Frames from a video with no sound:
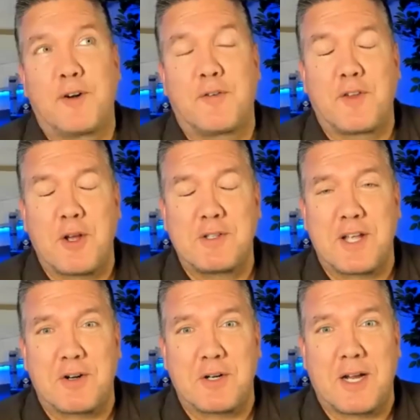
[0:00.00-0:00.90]
for those
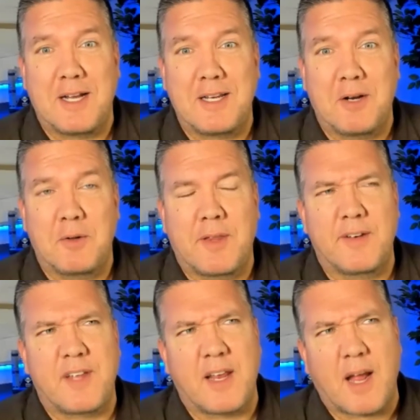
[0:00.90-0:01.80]
that are, you know, that
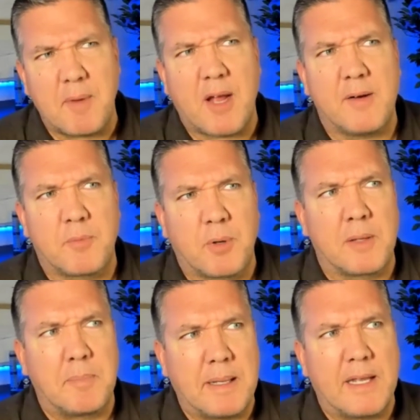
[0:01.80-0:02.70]
are saying I'm not
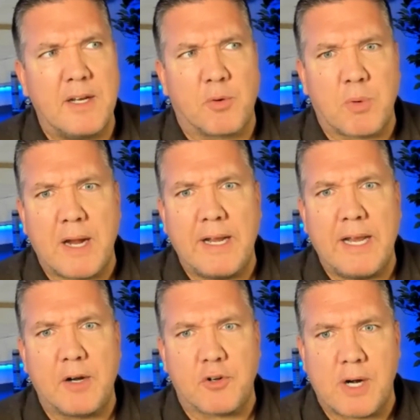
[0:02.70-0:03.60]
really big into
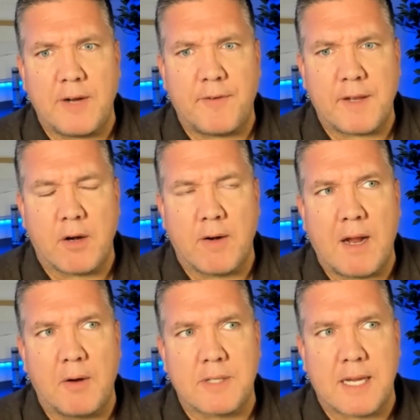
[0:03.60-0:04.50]
writing or trying to figure
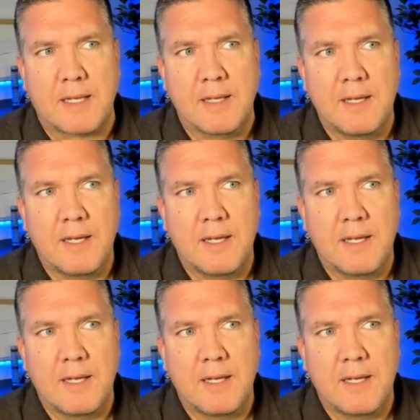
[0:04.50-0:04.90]
out, like,